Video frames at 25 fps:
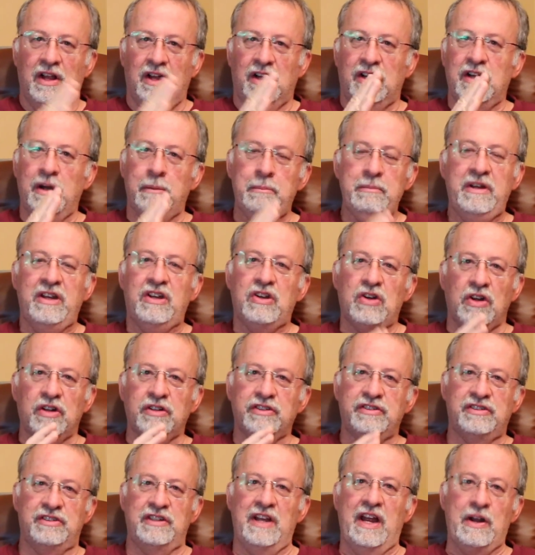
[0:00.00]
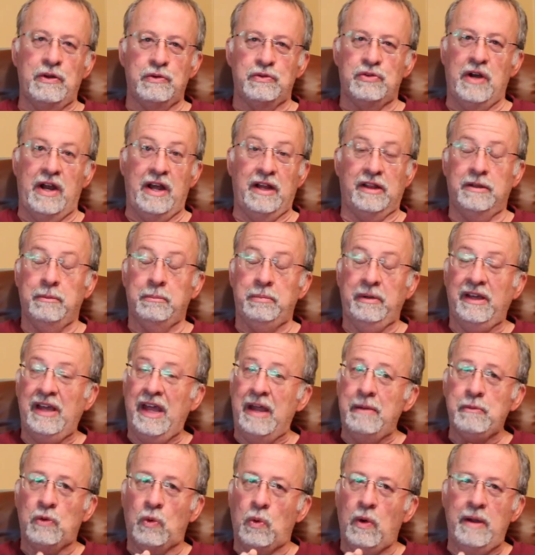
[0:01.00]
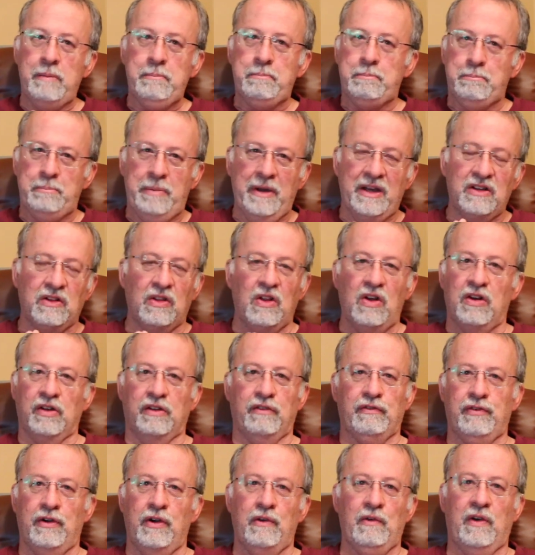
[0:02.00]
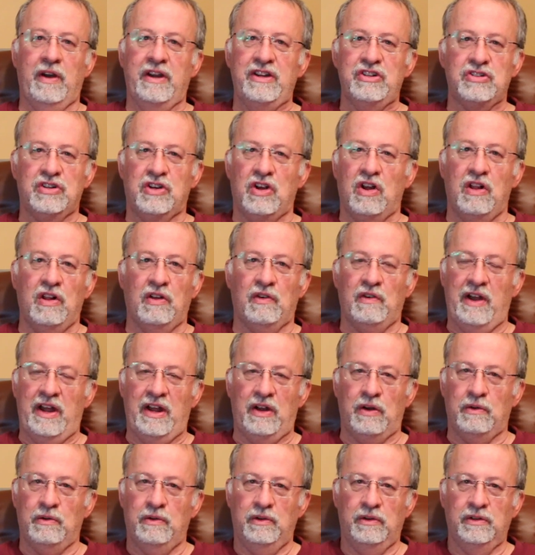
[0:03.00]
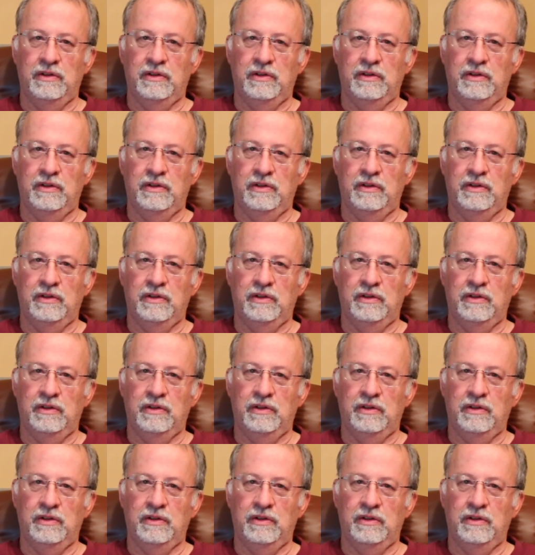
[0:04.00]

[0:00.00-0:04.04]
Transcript: a company called Soundtrack that became quite big along the Front Range of Colorado.